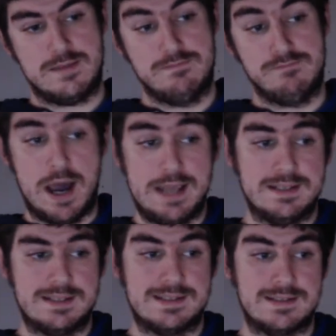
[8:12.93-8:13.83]

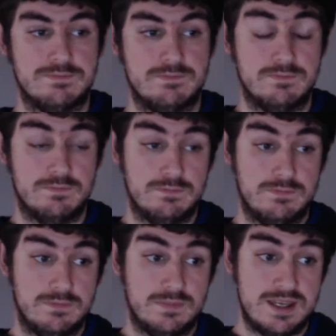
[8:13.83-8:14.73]
minus
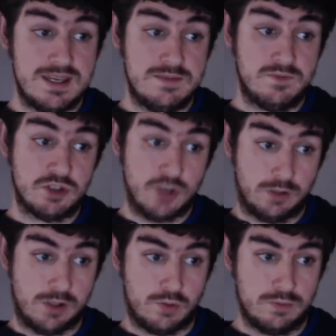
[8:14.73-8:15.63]
the
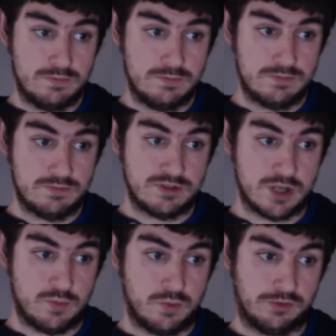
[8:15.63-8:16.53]
solo Star
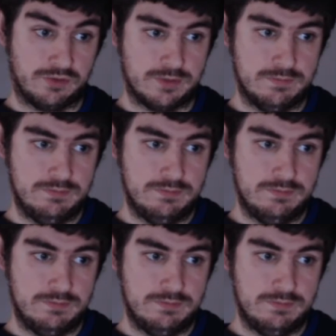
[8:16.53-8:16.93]
Wars film.